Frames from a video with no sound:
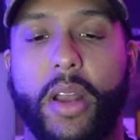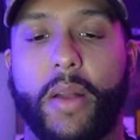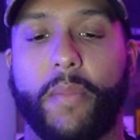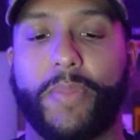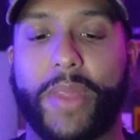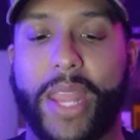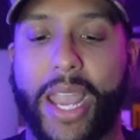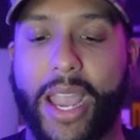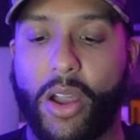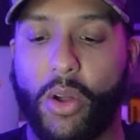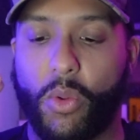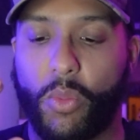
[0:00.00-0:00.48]

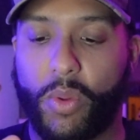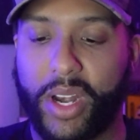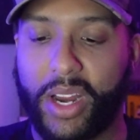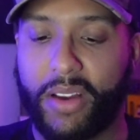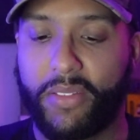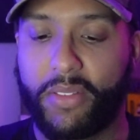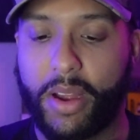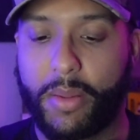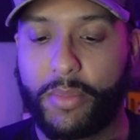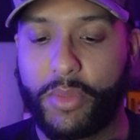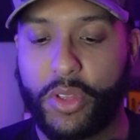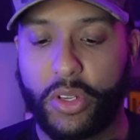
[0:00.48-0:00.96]
Now,
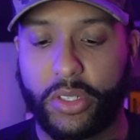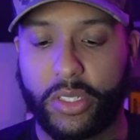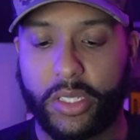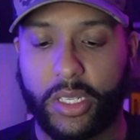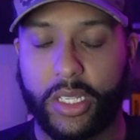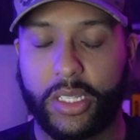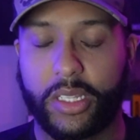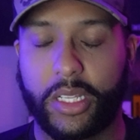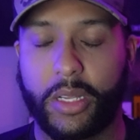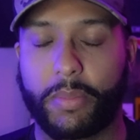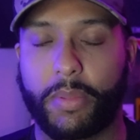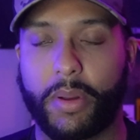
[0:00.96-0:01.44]
whenever I'm using the
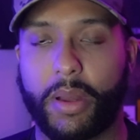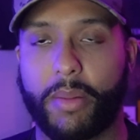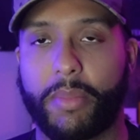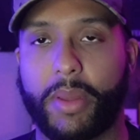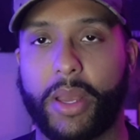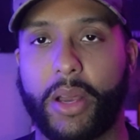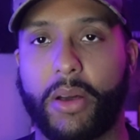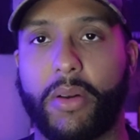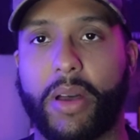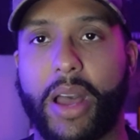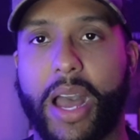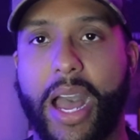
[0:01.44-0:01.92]
clip-on
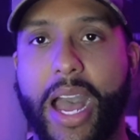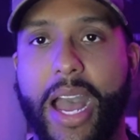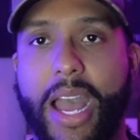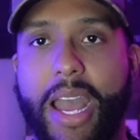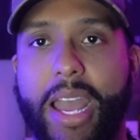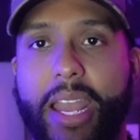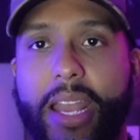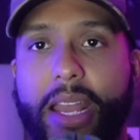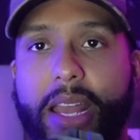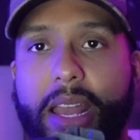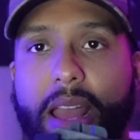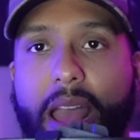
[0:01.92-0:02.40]
belt,
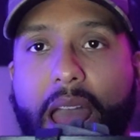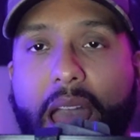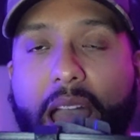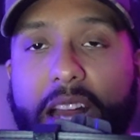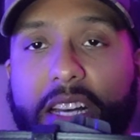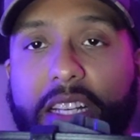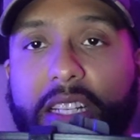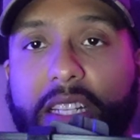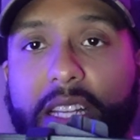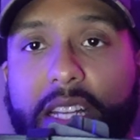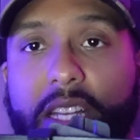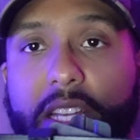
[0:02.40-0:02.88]
I
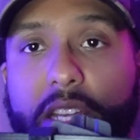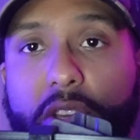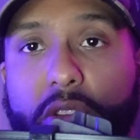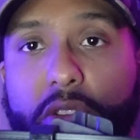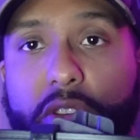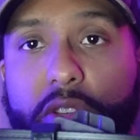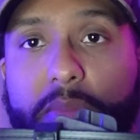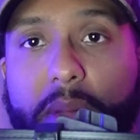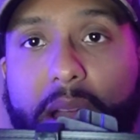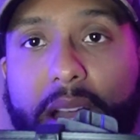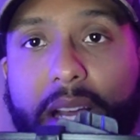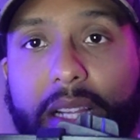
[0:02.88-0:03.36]
actually
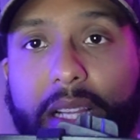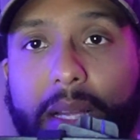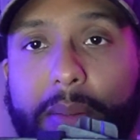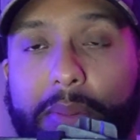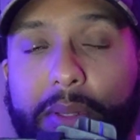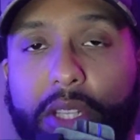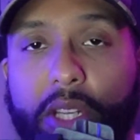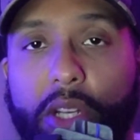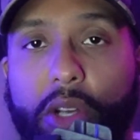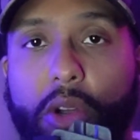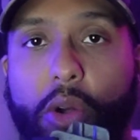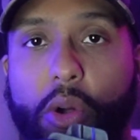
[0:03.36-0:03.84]
use my clips
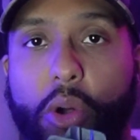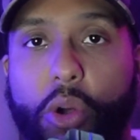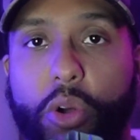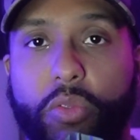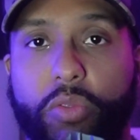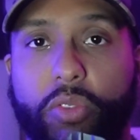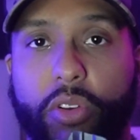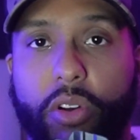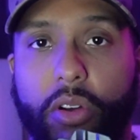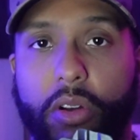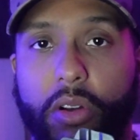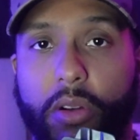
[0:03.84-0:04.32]
to go
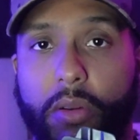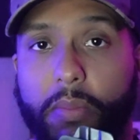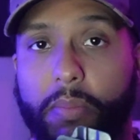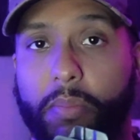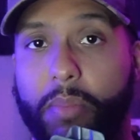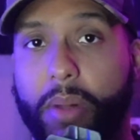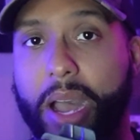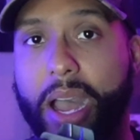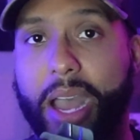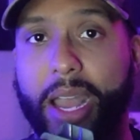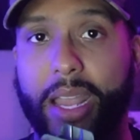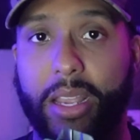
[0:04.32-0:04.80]
over
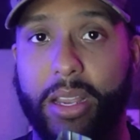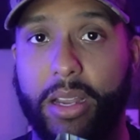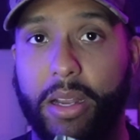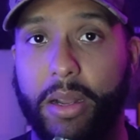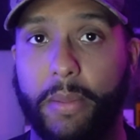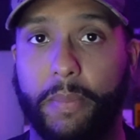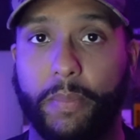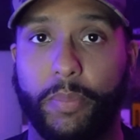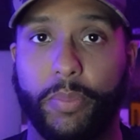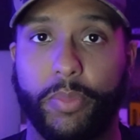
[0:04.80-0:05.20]
my